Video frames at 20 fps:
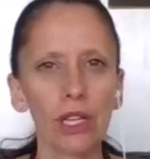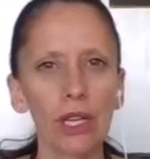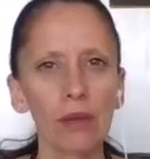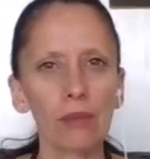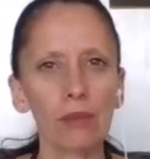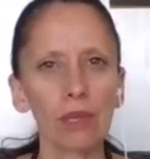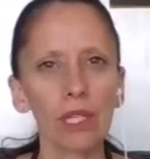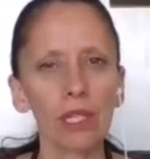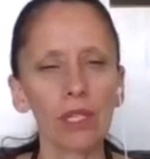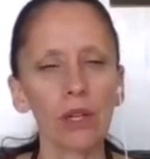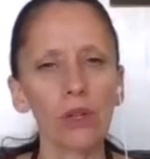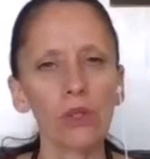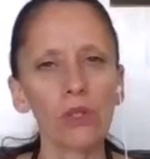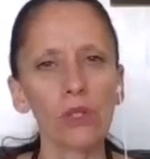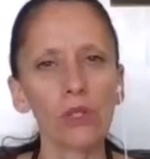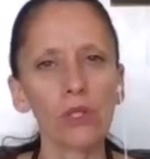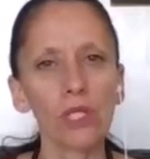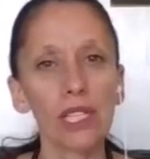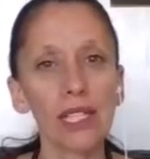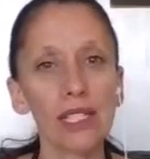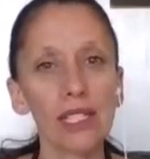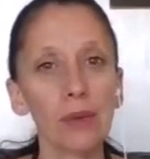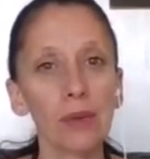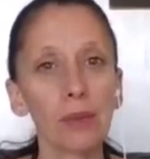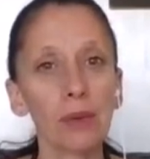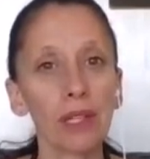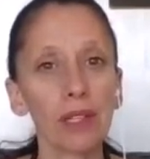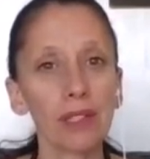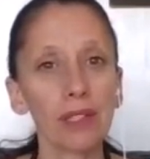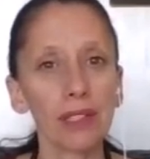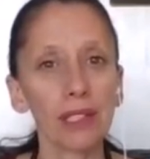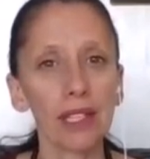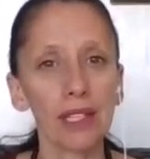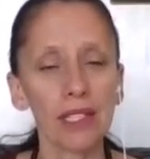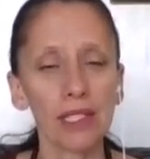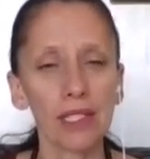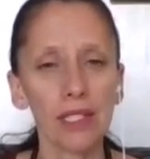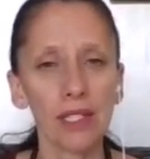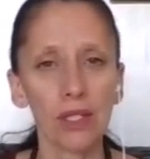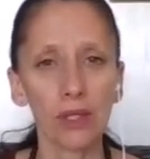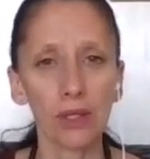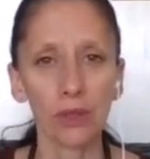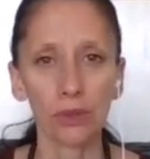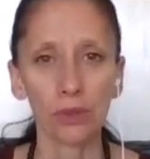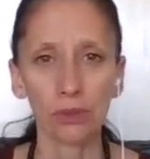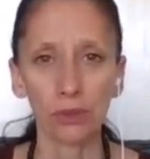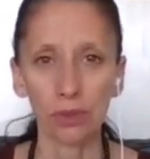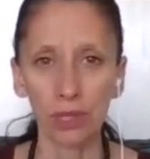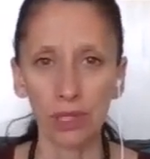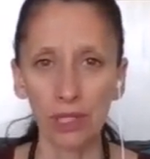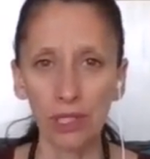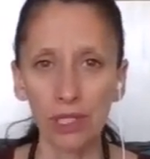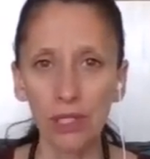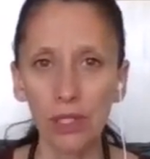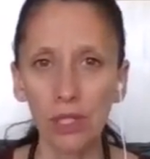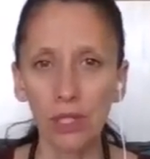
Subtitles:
but it also takes a willingness to really